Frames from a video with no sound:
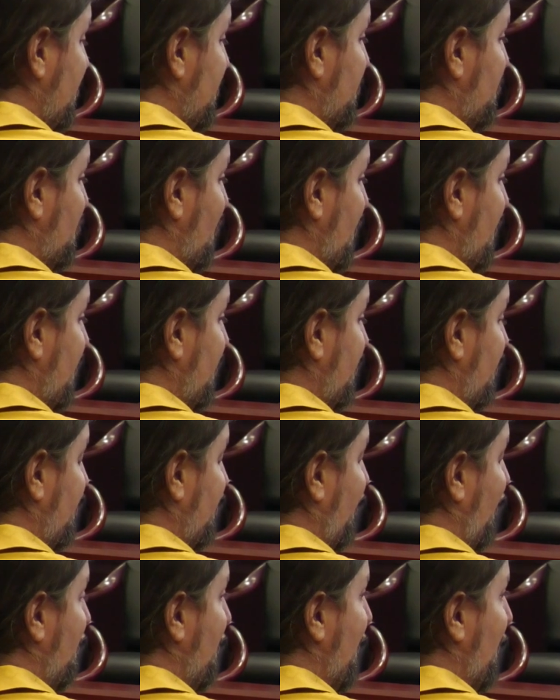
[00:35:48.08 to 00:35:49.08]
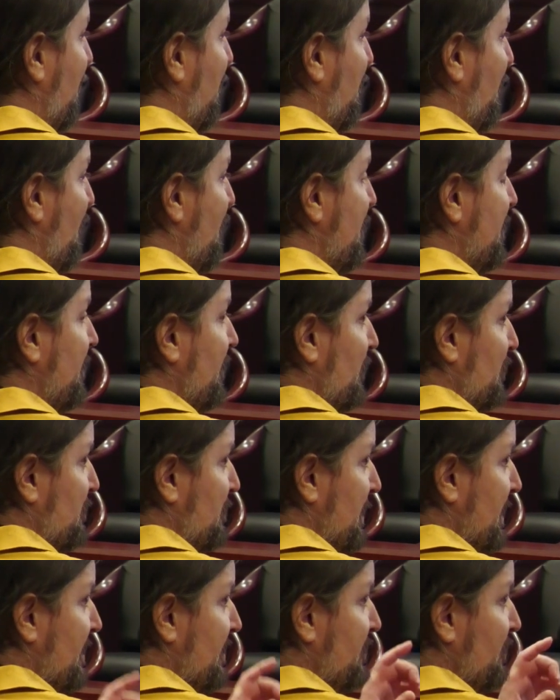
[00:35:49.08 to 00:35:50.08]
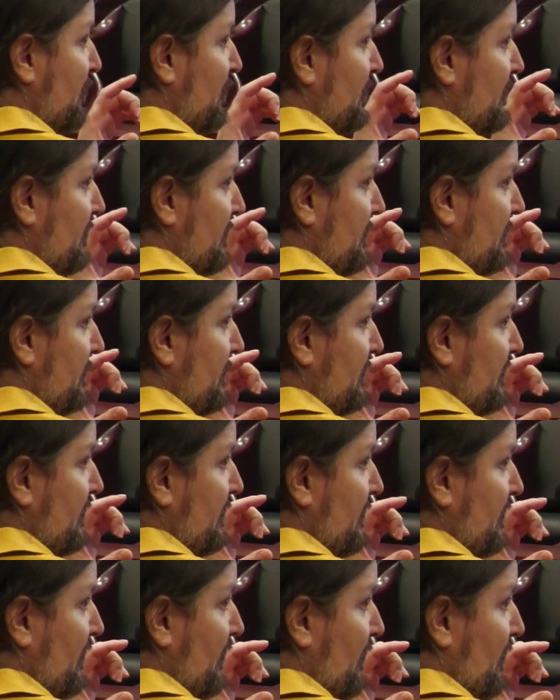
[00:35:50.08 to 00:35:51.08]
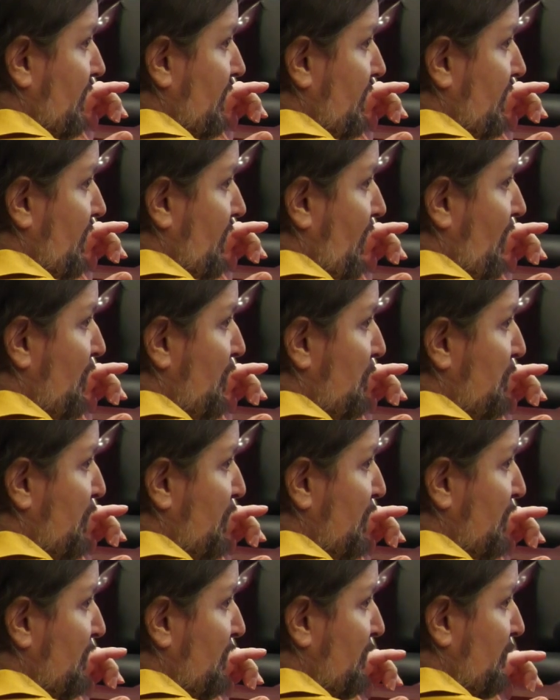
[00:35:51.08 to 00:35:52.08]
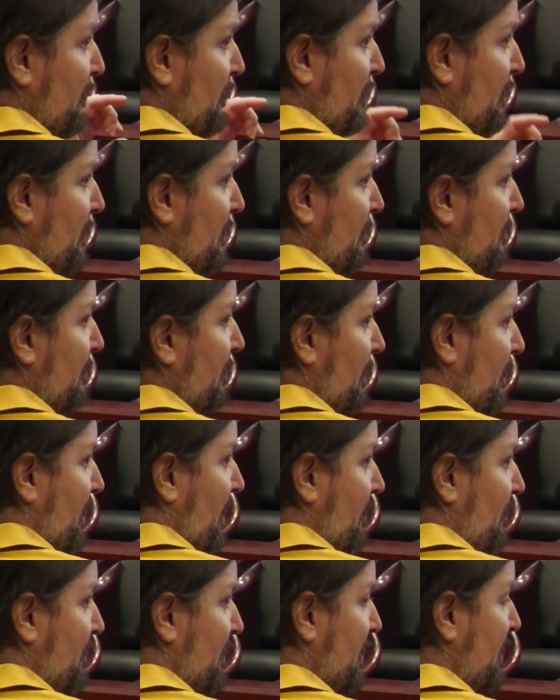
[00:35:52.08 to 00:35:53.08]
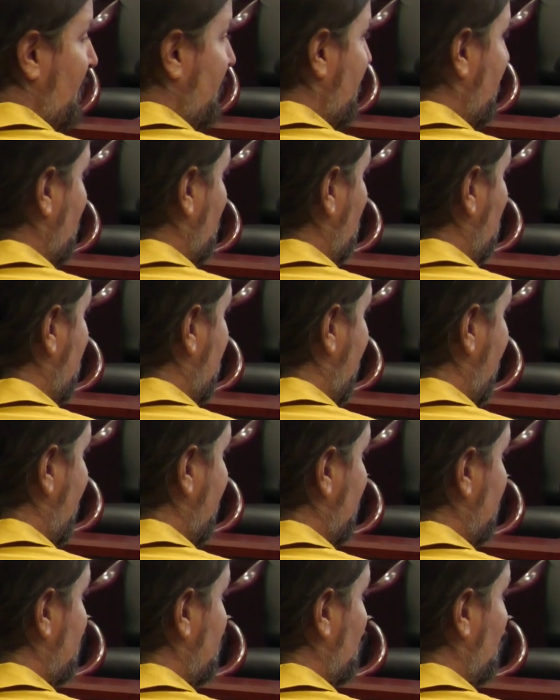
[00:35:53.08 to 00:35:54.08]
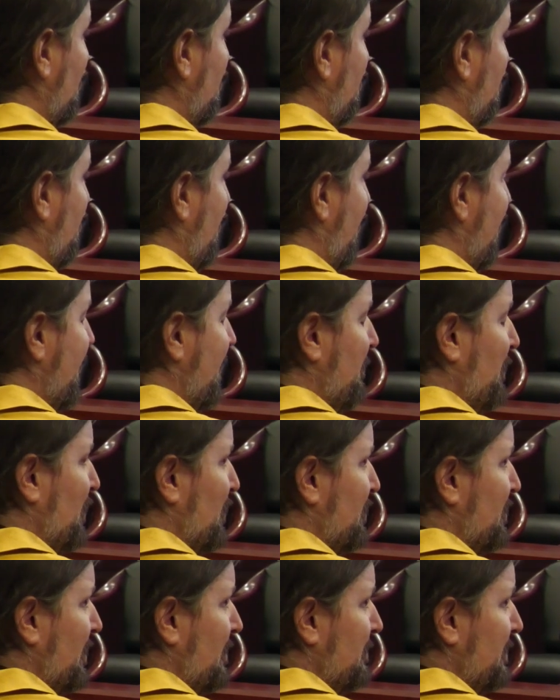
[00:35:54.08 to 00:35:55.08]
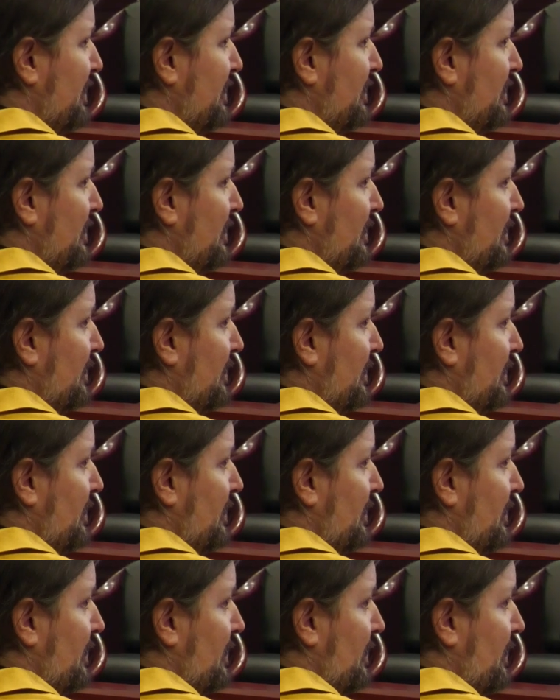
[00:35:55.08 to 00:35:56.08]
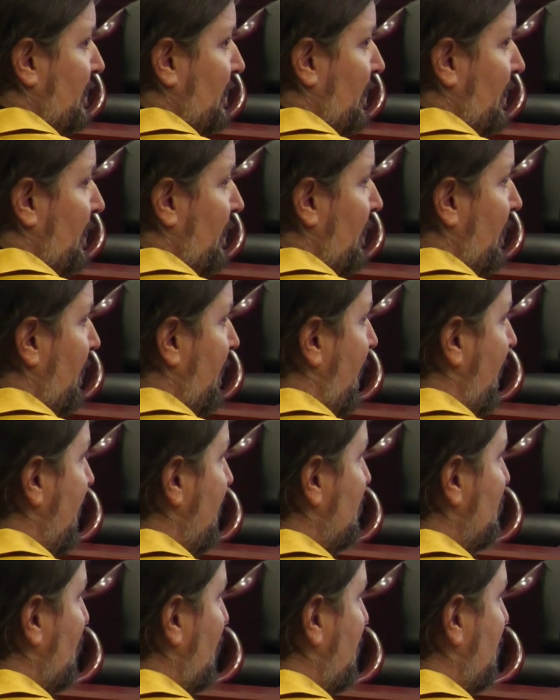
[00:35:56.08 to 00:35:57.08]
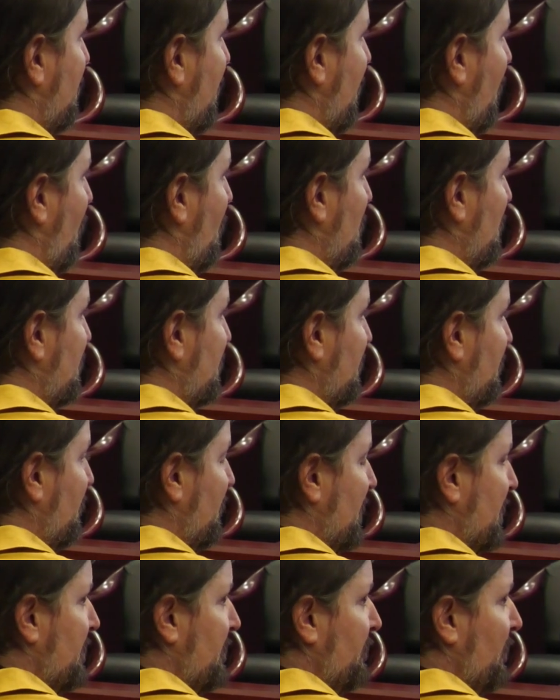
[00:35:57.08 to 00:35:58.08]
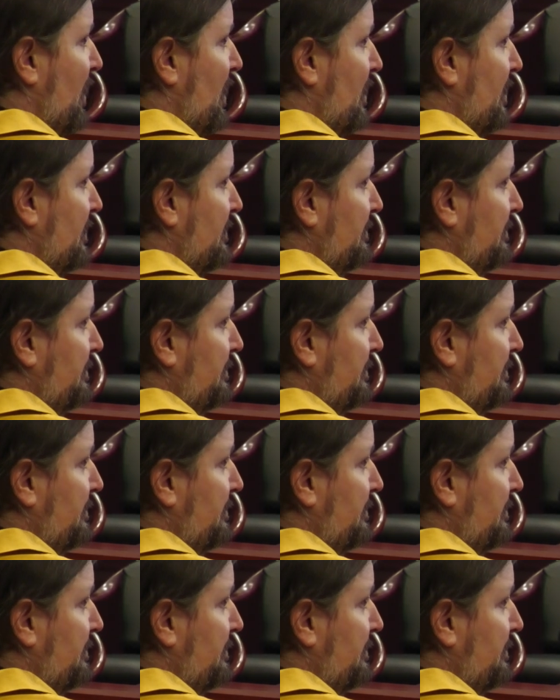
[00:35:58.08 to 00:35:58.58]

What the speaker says: drank about 30 of those miniature 100-proof, I think it was bananas or pineapple or something. Mm-hmm. And I had drank about almost a fifth of vodka.